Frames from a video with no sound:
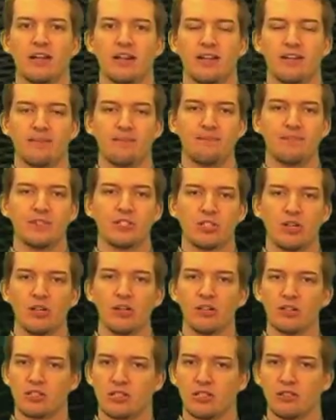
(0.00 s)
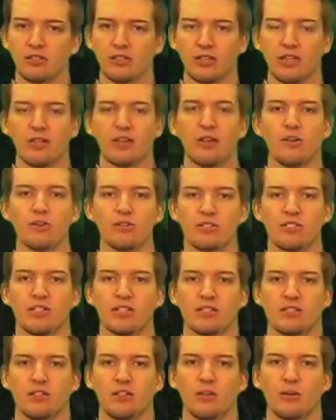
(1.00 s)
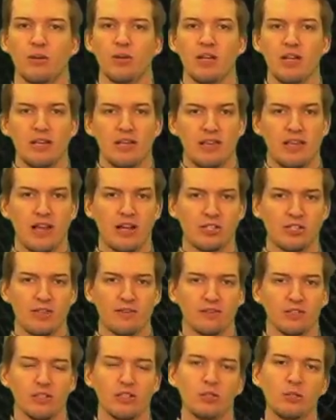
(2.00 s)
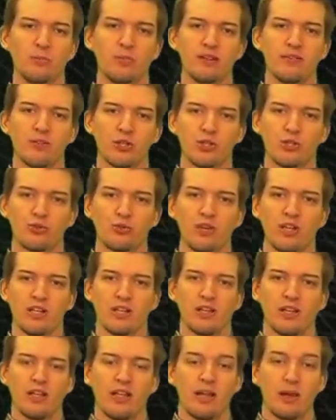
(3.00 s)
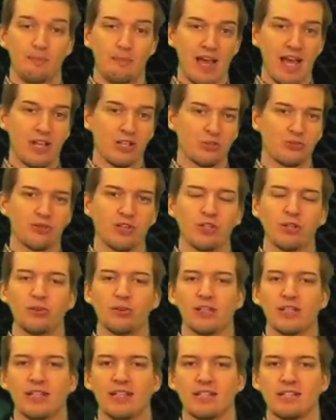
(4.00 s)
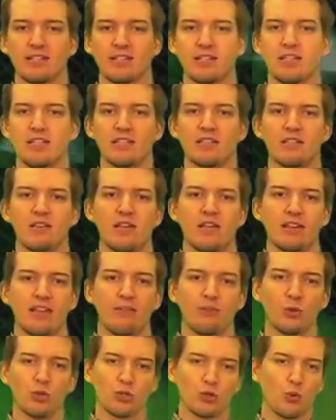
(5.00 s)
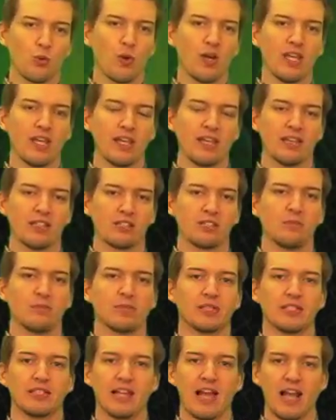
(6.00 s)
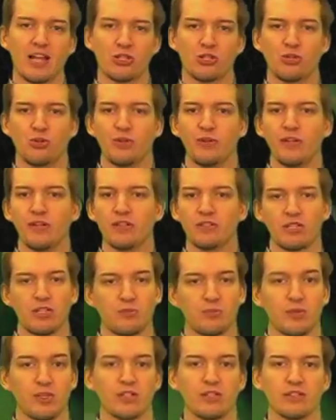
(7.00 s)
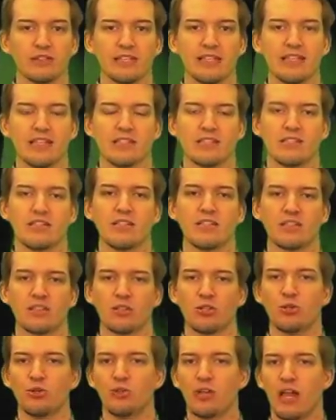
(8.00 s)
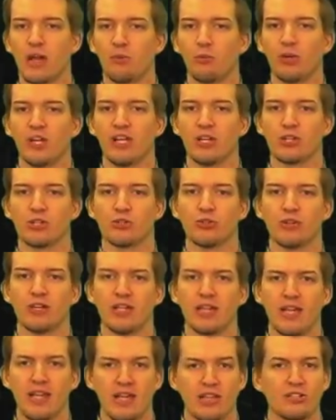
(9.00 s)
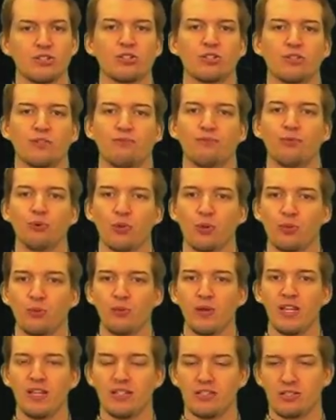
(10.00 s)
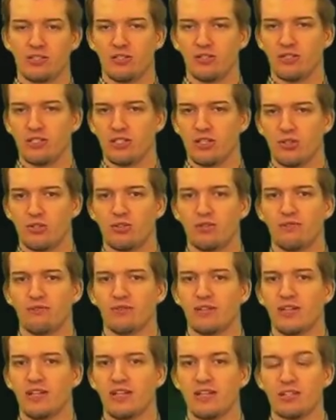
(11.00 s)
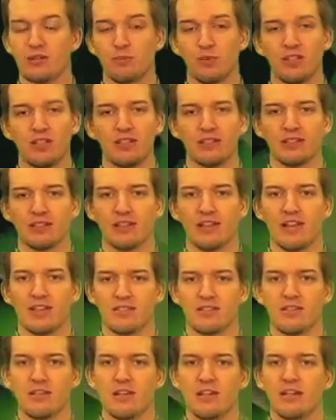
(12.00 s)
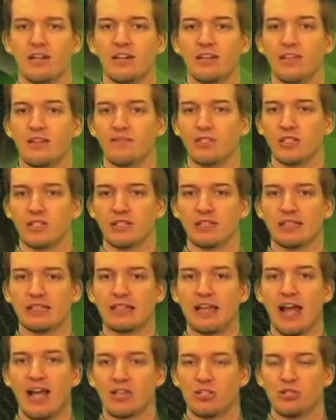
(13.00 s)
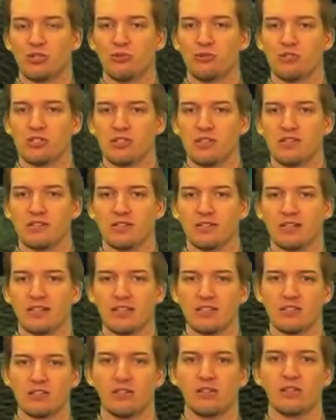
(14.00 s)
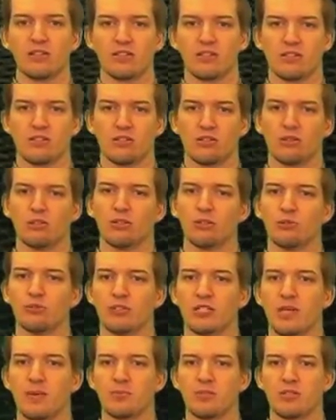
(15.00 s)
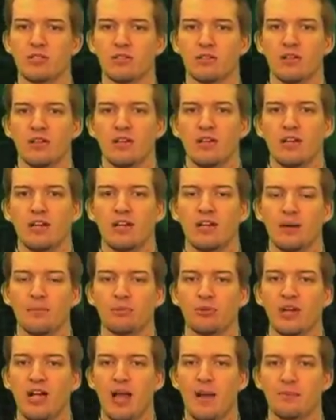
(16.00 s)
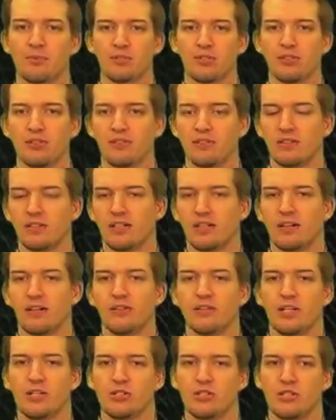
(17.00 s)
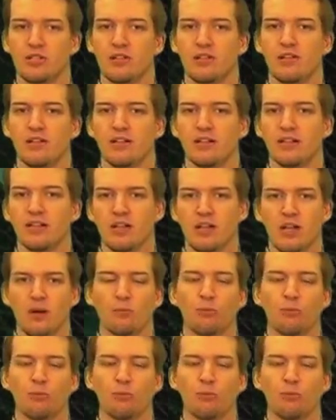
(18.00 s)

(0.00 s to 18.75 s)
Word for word: Uh, St. Augustine looking to go to six and zero. Oh. They actually have a little bit of a streak, a bad streak going against Nease. They've won 20 against them, but the last two years has been all Nease. Nease, a two-game winning streak. It's just the fourth win in series history for Nease, but nonetheless, uh, they've done it the last two seasons against St. Augustine. So a little redemption, uh, perhaps, on, uh, on the agenda there.